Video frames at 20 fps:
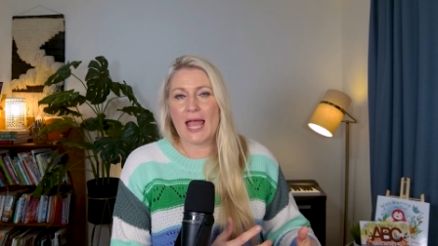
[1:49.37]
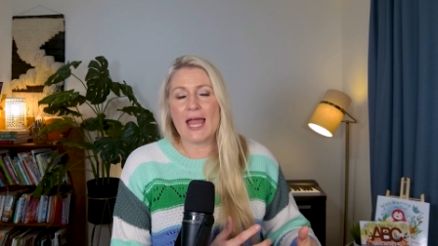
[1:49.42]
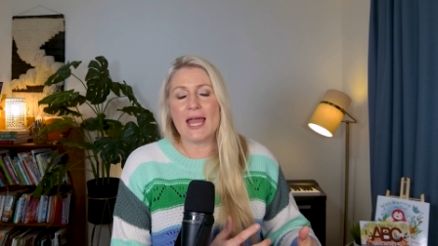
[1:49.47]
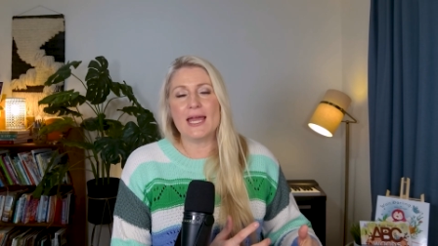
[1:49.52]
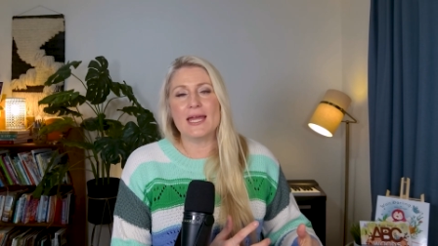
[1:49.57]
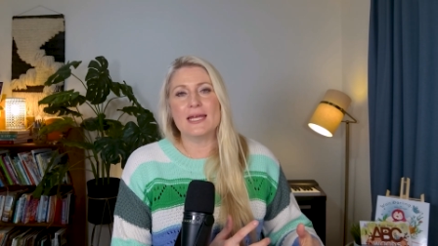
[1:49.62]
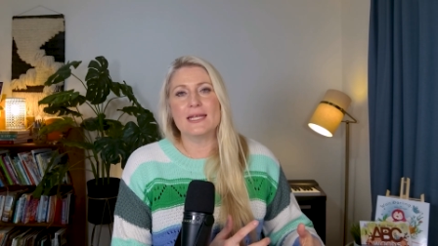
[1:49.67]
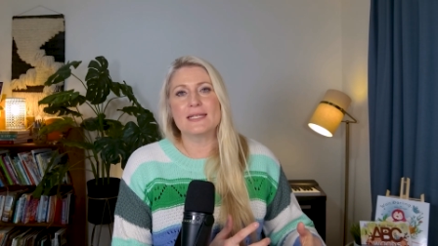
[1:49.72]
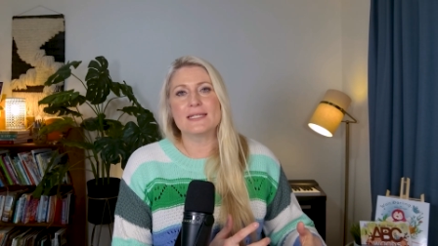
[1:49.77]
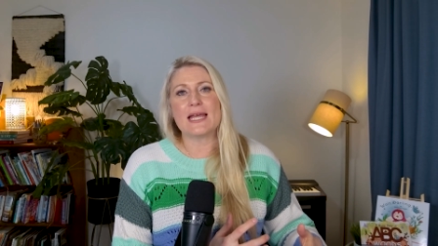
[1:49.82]

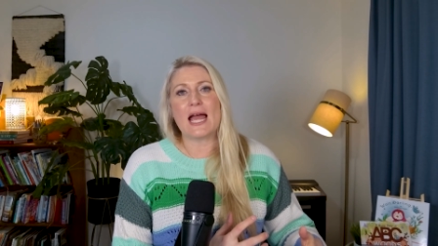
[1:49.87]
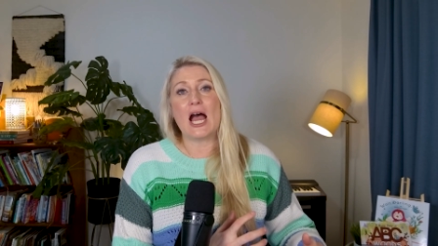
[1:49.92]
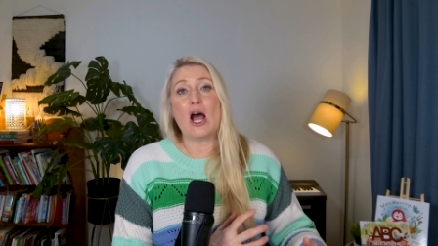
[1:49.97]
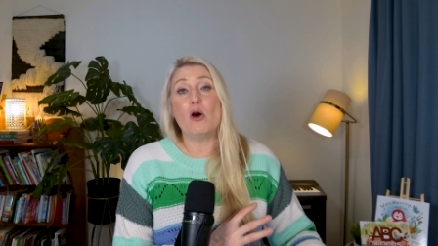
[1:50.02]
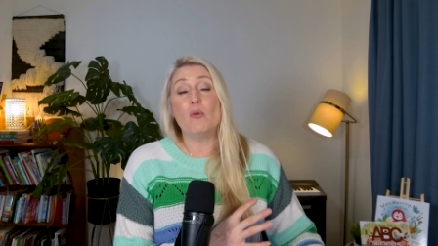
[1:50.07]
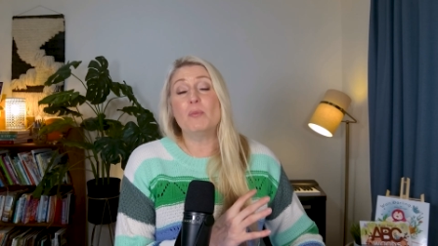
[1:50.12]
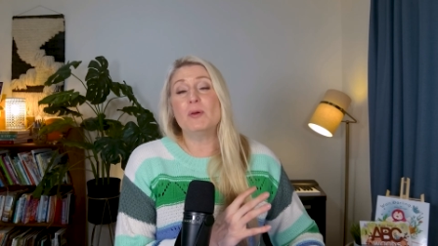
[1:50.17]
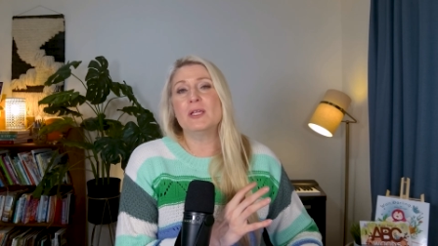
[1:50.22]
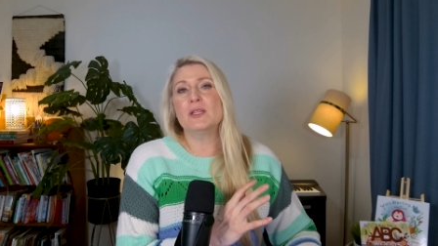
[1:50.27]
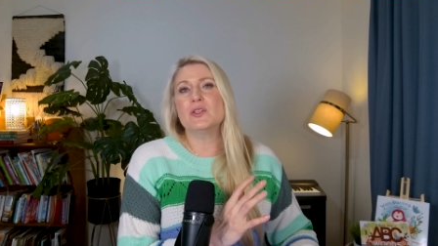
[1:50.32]
and
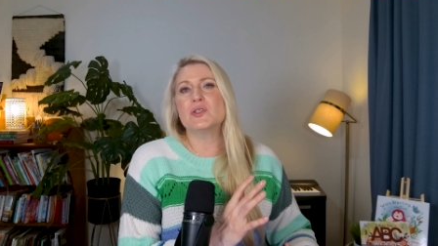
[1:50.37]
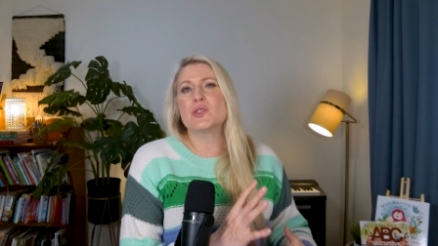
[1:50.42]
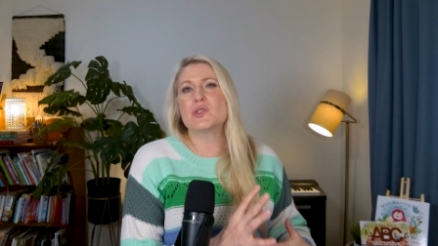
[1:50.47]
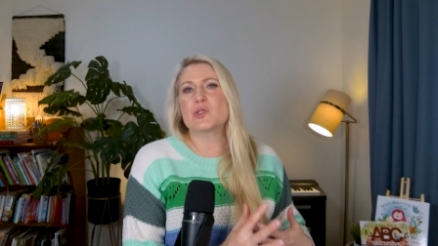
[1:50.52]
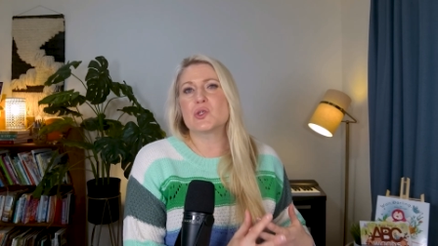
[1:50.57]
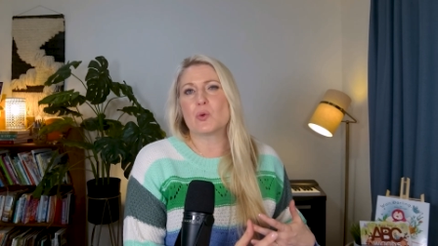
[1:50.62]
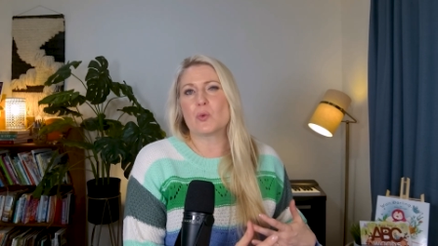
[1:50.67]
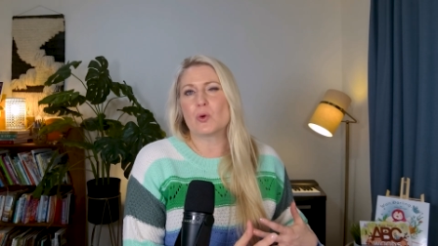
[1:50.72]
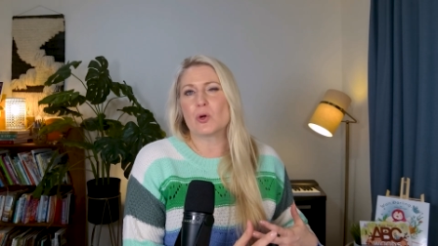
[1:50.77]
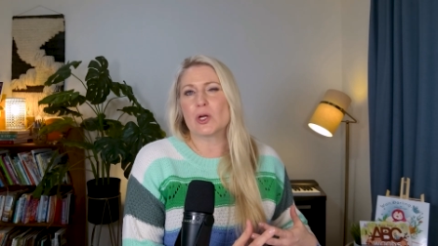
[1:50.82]
helping the
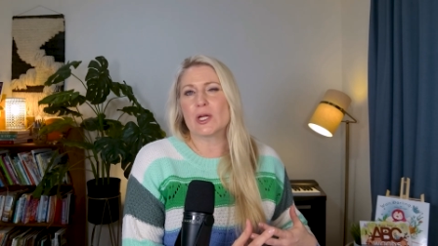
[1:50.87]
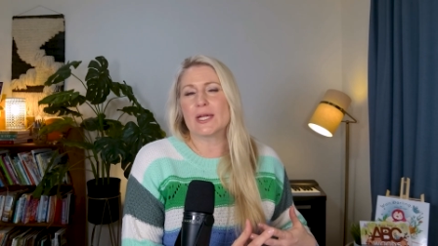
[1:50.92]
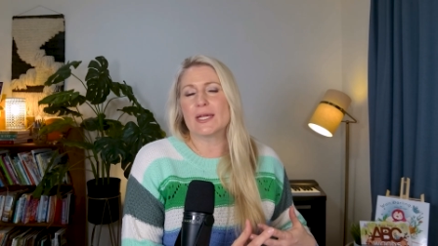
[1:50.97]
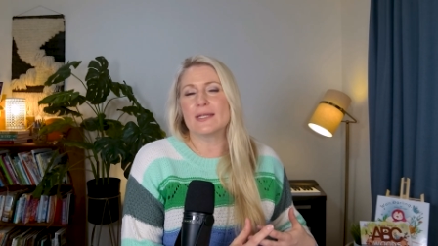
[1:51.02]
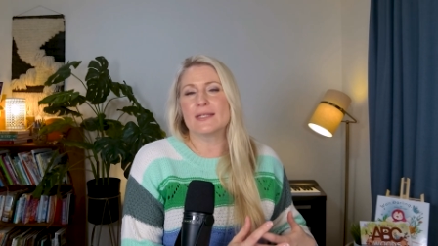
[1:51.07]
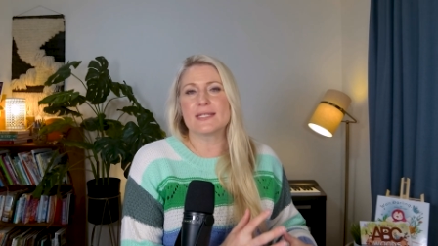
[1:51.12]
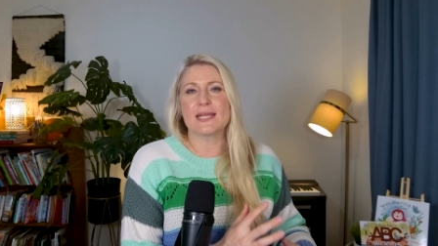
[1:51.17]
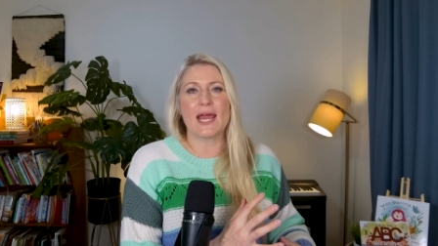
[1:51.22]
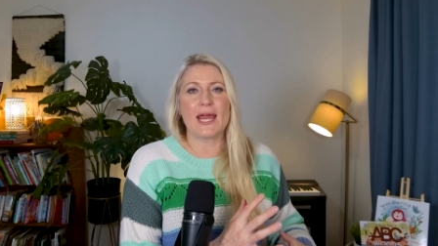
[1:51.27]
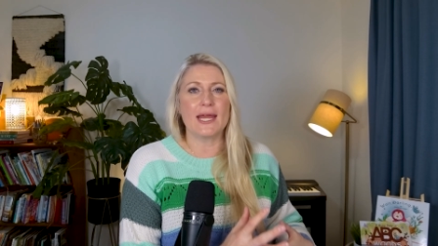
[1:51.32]

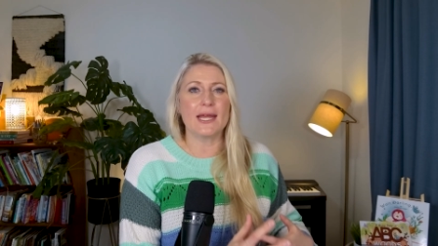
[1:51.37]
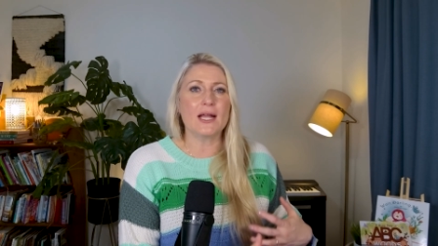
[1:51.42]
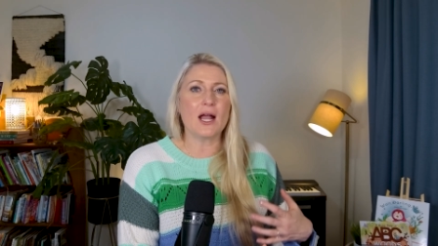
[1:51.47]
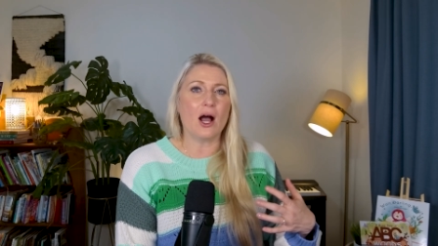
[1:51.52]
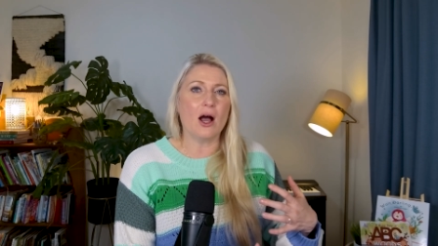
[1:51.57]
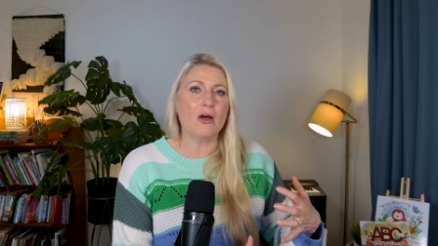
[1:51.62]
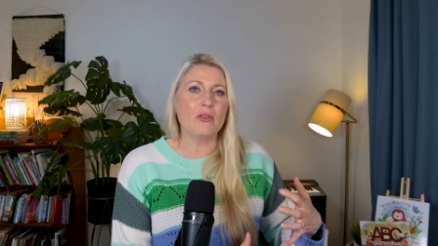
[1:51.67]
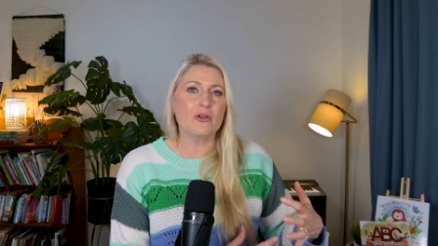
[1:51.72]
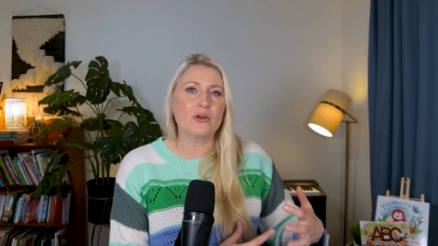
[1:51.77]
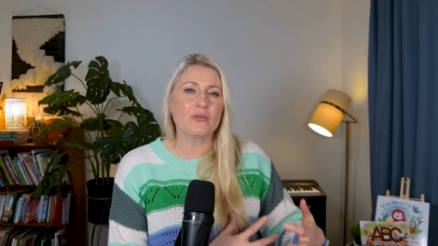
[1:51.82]
story take
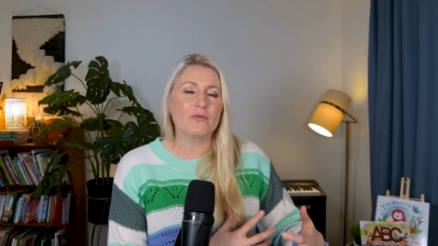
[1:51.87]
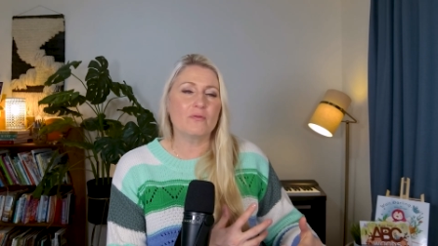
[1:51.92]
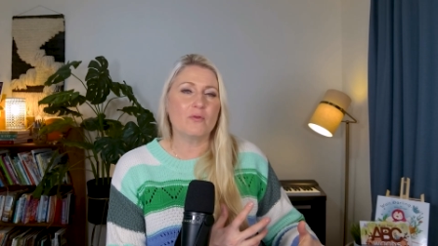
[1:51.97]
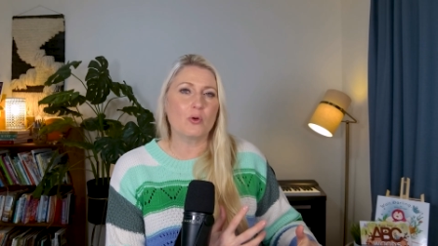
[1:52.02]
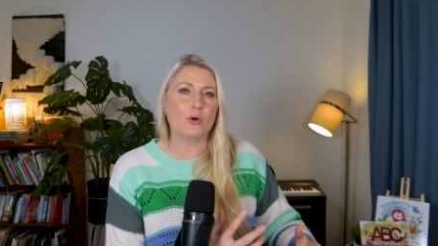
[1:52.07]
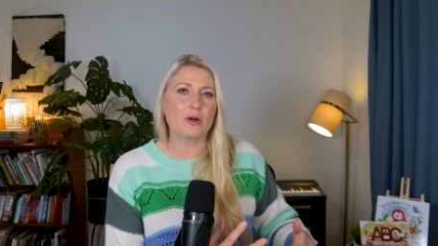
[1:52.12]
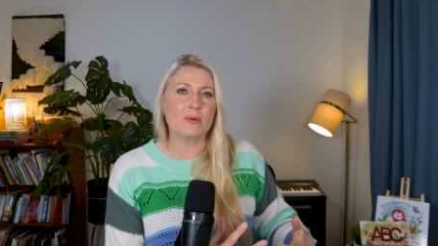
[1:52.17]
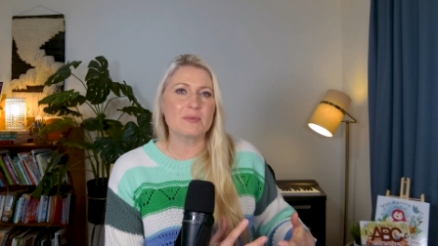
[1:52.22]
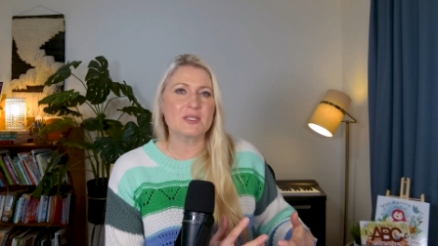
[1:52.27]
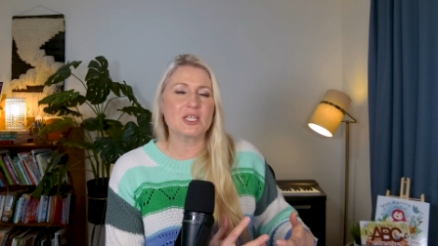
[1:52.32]
other
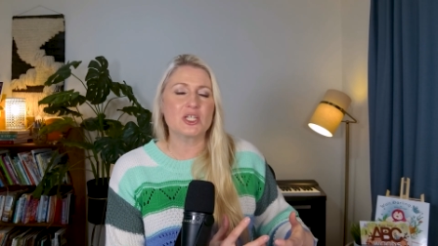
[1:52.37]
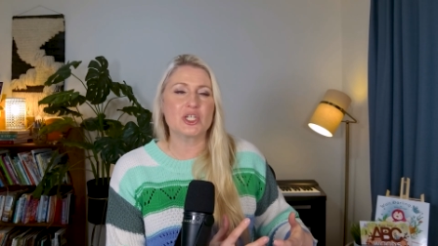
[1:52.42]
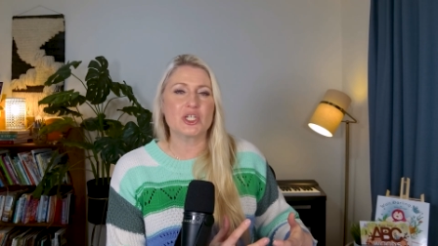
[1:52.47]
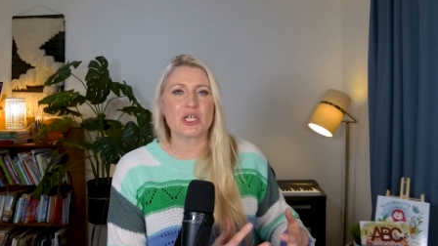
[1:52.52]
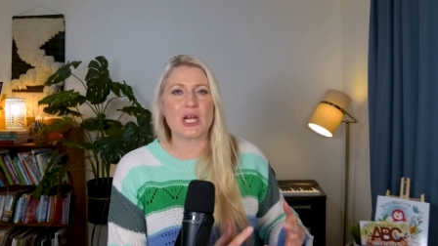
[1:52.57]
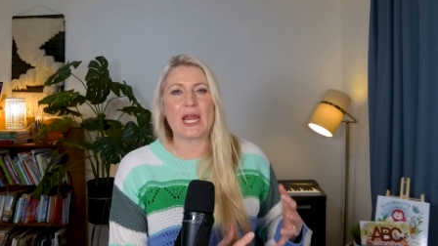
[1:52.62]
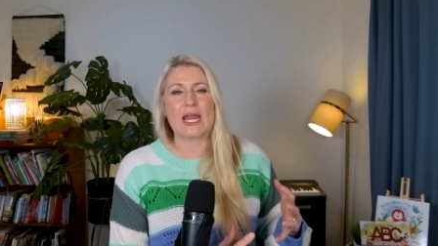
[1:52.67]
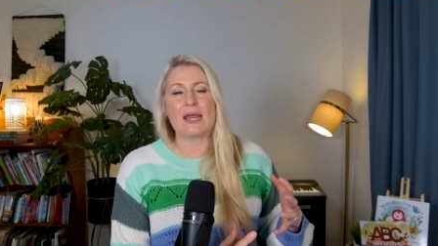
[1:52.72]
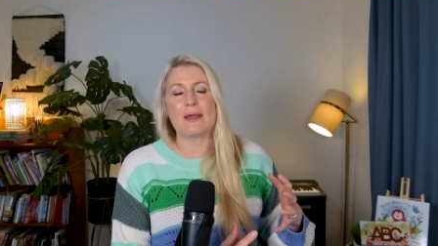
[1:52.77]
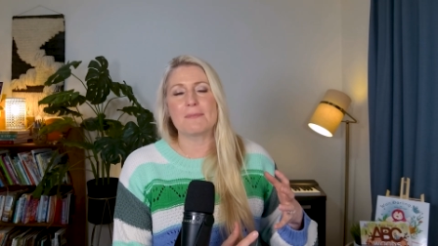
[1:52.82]
forms and
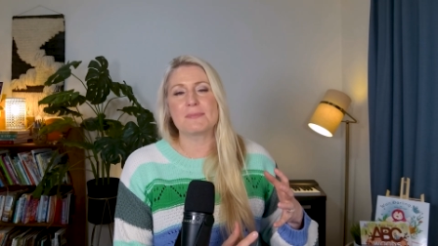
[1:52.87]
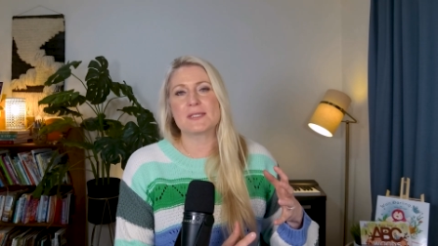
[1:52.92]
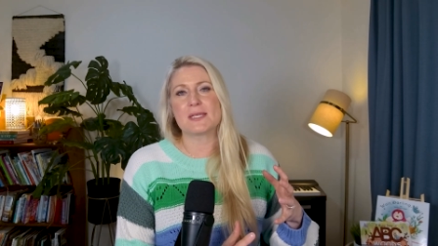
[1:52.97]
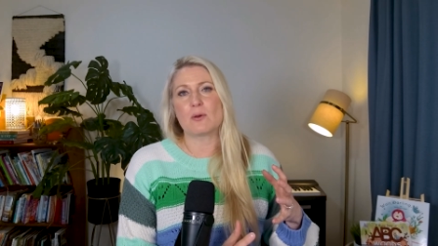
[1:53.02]
shapes,